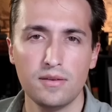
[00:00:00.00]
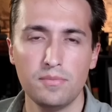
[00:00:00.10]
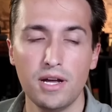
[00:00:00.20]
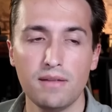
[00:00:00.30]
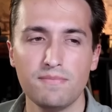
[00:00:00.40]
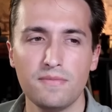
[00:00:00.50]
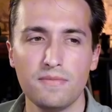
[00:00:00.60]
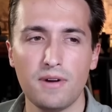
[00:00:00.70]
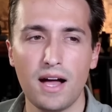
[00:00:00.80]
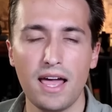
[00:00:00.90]
But
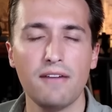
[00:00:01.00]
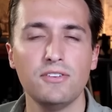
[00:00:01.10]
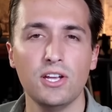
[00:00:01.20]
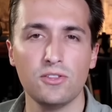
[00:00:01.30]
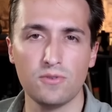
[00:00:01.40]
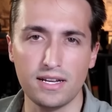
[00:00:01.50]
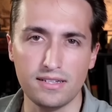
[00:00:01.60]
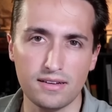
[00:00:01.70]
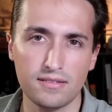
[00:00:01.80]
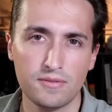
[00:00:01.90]
I have another
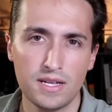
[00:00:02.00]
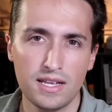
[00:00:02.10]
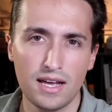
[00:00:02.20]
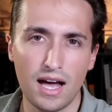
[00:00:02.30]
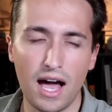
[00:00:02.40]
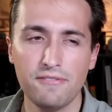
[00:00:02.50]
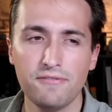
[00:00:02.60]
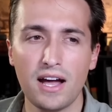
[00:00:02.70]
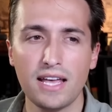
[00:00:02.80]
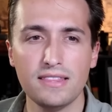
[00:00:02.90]
idea. I
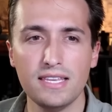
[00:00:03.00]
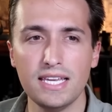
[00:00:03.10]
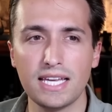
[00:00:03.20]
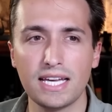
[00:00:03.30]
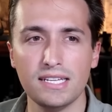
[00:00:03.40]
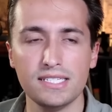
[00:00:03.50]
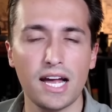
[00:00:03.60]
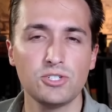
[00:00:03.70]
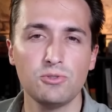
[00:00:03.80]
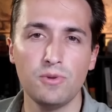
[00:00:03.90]
find the
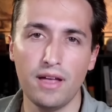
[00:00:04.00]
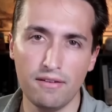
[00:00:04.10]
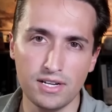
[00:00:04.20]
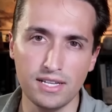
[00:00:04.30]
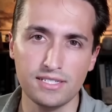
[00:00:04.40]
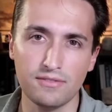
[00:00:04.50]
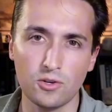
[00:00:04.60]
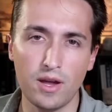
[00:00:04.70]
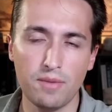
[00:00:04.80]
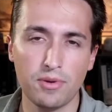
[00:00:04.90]
contextual evidence of the
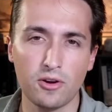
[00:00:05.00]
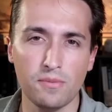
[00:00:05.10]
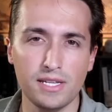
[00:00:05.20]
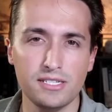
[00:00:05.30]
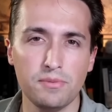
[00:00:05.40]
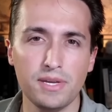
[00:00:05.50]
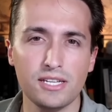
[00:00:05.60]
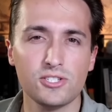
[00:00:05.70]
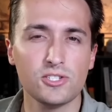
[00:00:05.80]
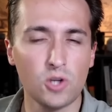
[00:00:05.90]
Great Pyramid to be
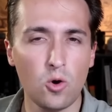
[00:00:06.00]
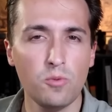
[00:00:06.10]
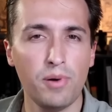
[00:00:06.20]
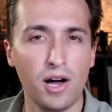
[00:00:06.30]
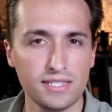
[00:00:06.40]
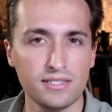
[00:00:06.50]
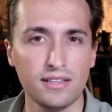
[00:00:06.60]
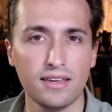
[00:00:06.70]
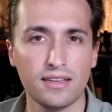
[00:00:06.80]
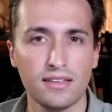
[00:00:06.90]
so
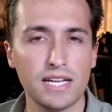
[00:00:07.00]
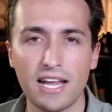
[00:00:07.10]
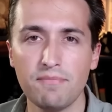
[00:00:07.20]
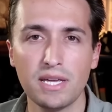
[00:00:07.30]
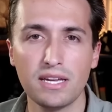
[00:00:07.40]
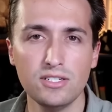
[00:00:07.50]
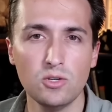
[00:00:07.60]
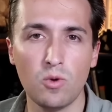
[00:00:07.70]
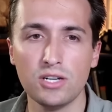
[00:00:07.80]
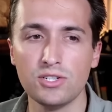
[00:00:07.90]
puzzling that I've begun to
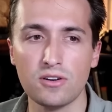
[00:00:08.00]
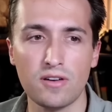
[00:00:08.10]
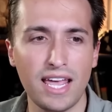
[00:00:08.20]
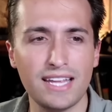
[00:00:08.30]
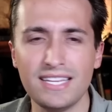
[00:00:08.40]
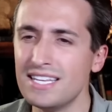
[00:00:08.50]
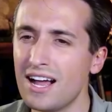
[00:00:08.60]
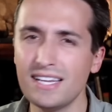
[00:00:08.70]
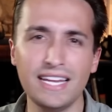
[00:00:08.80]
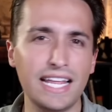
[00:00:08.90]
wonder, and
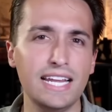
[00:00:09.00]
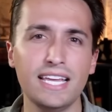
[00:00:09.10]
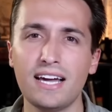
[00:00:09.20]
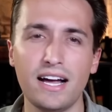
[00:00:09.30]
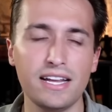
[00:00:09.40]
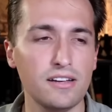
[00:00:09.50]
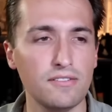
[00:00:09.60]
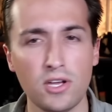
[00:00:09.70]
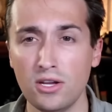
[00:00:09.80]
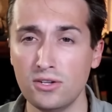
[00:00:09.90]
not in any kind
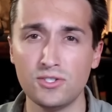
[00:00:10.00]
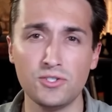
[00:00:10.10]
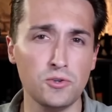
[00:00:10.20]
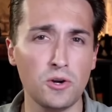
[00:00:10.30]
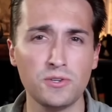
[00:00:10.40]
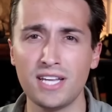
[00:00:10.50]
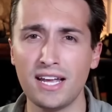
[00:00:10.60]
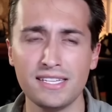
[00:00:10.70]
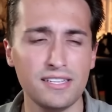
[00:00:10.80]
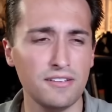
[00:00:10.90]
of
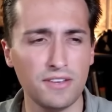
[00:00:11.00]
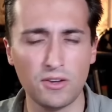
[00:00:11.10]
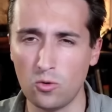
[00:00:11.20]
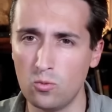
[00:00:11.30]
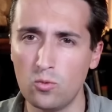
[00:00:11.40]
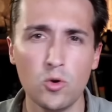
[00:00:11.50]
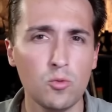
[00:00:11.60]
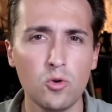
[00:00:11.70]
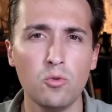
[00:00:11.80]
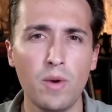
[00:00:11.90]
pseudoscientific or
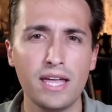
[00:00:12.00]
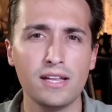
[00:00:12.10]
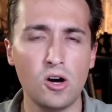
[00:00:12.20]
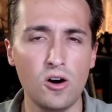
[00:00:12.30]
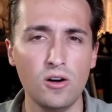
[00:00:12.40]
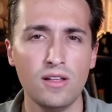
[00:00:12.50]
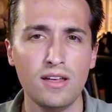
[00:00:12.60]
woo-woo way at all,